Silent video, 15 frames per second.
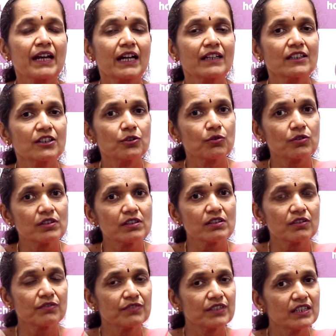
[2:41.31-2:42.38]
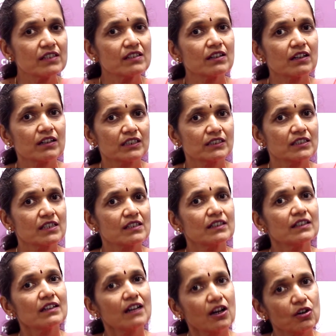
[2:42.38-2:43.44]
and the doses of these are
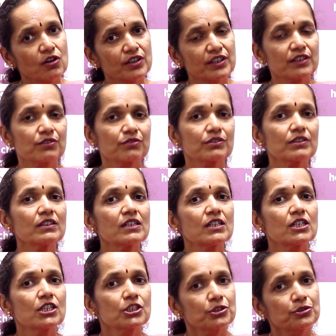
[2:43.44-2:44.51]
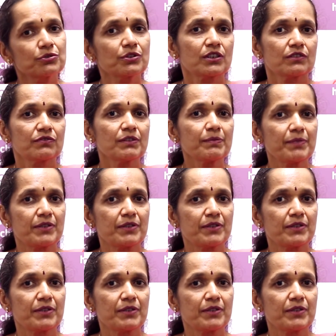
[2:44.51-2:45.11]
adjusted according to the sugar of the